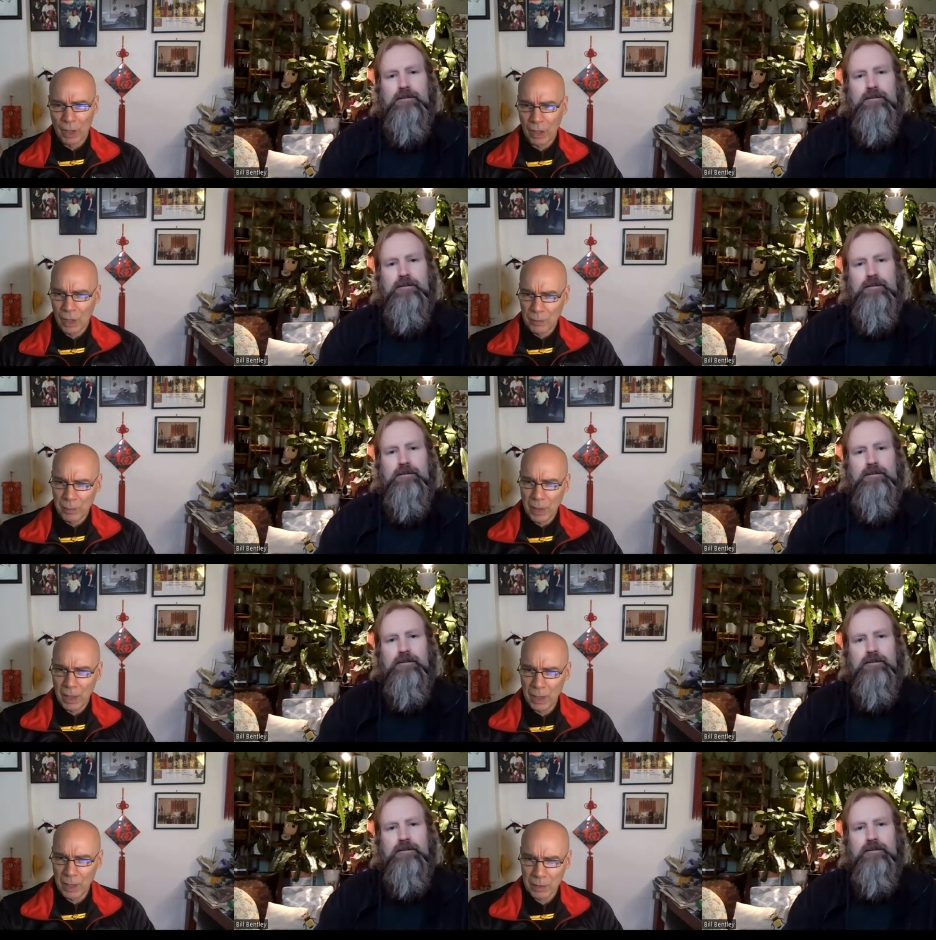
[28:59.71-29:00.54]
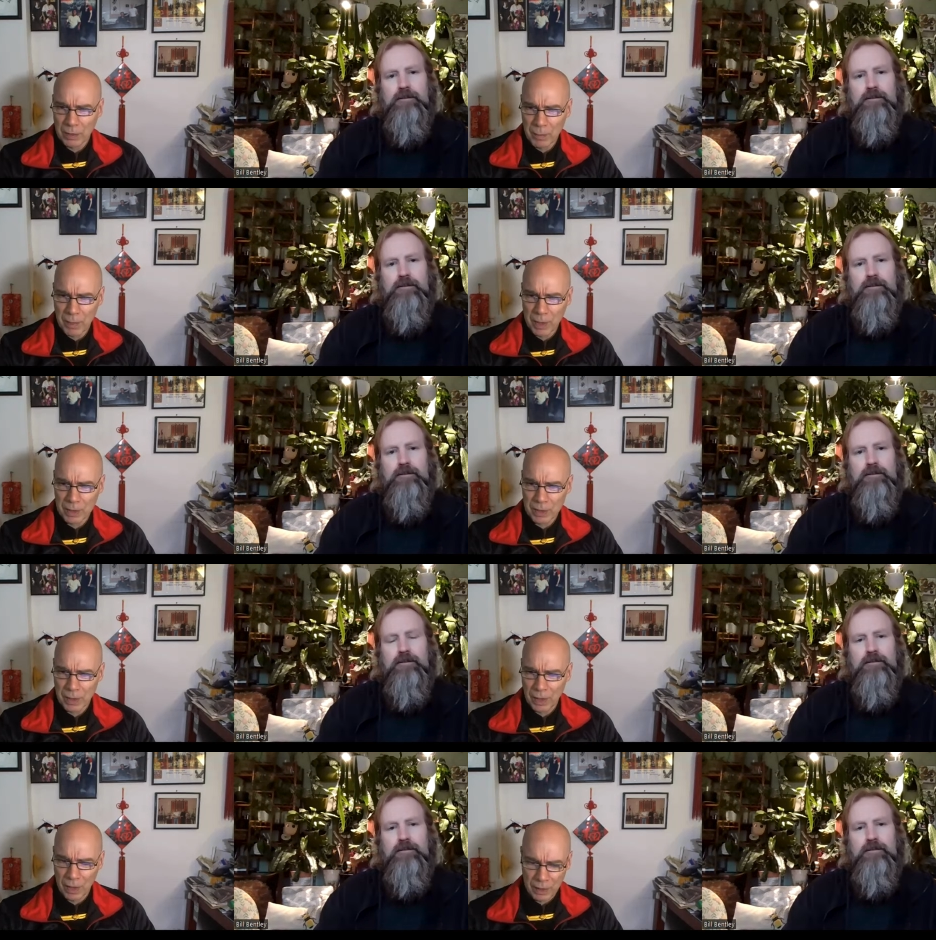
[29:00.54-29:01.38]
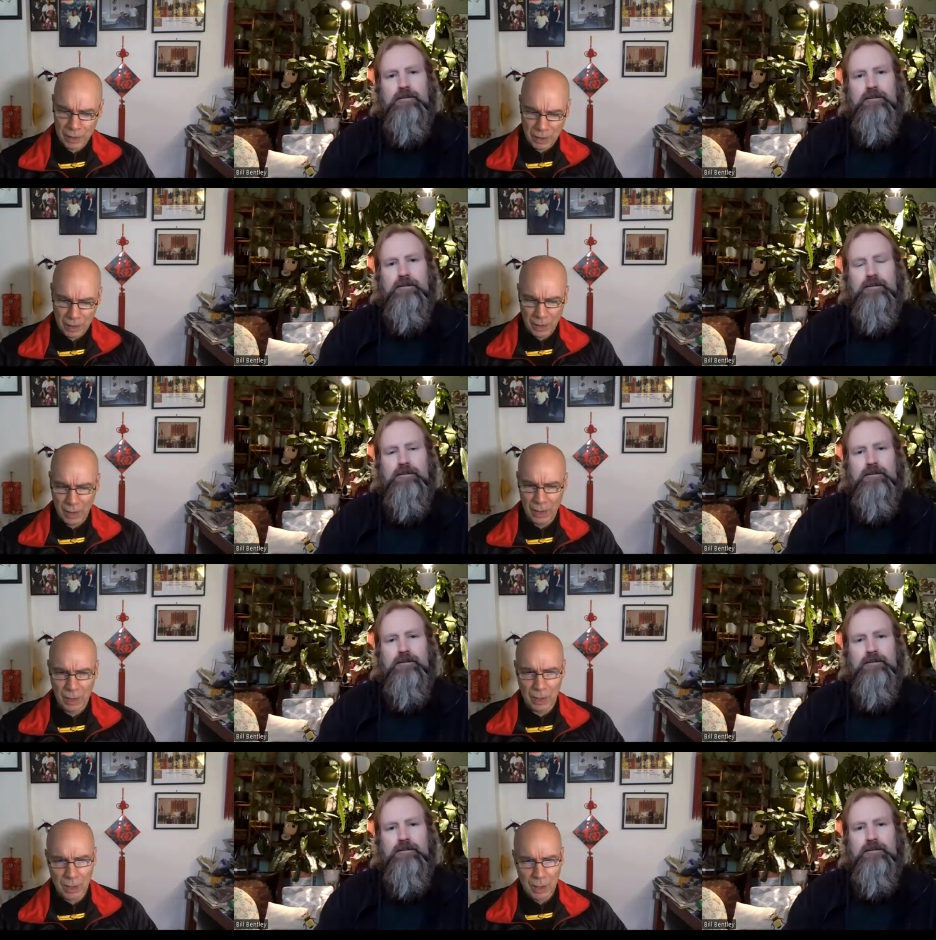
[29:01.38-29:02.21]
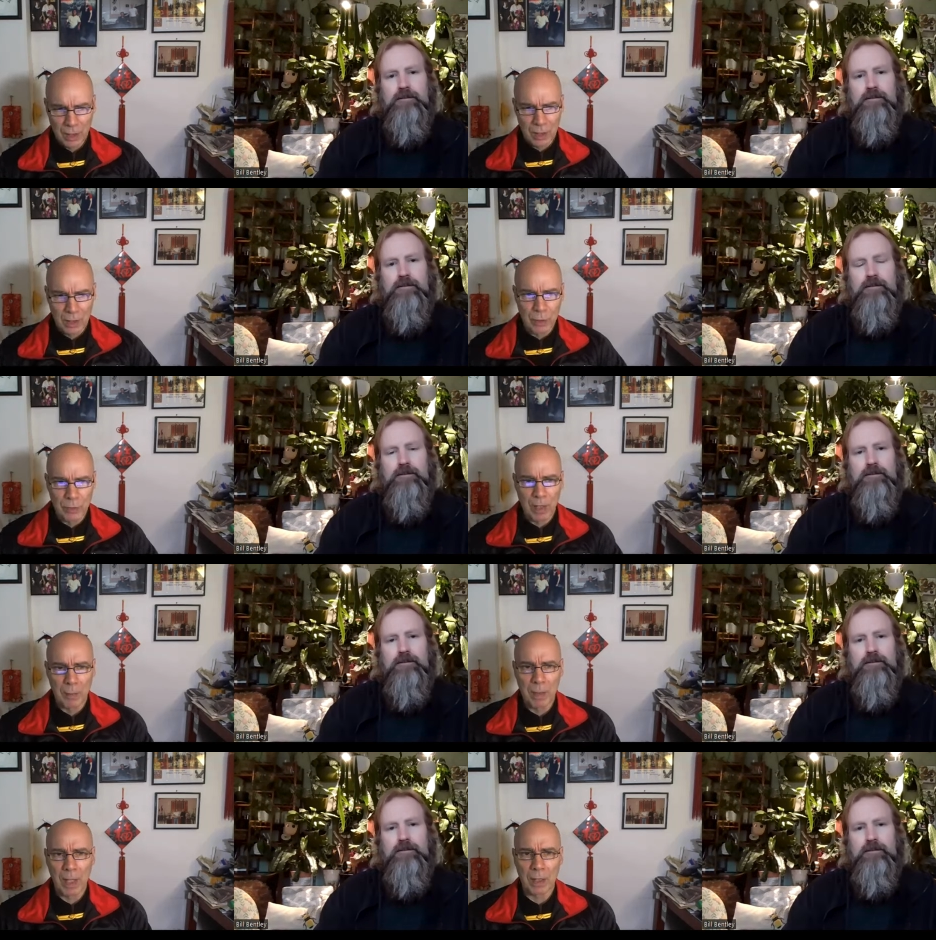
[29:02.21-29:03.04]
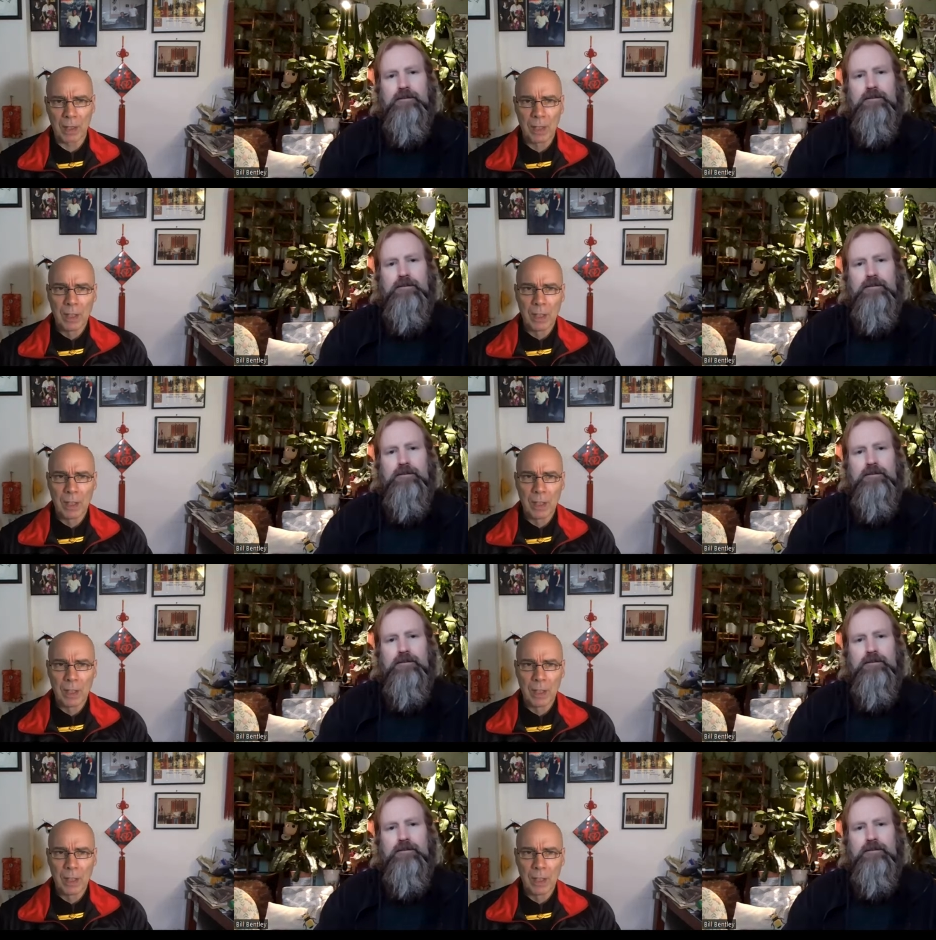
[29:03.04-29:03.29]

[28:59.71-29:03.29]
Speaker 1: uh, by Grandmaster uh, Liu Fameng